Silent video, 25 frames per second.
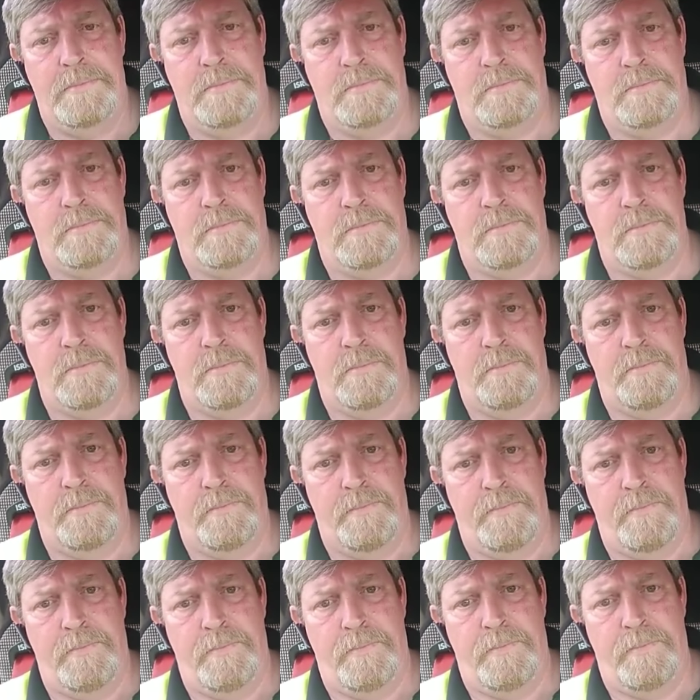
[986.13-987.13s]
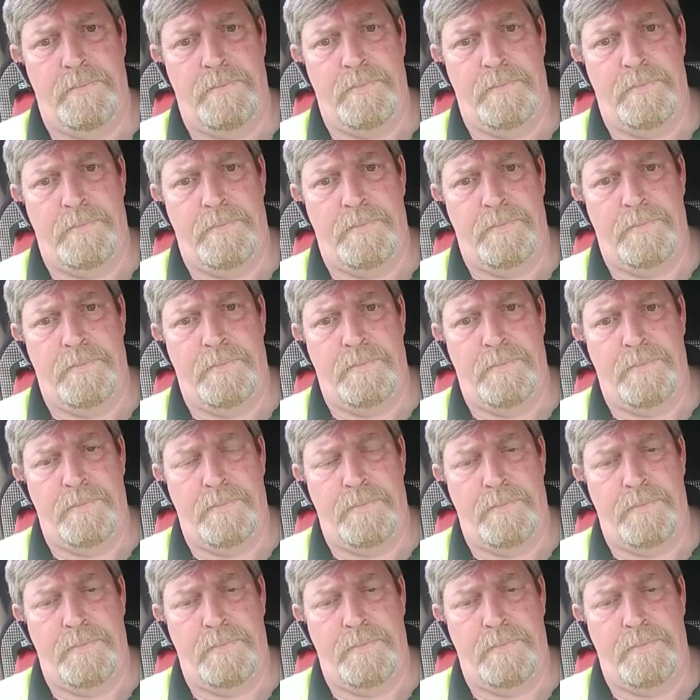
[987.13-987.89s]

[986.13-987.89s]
[no speech]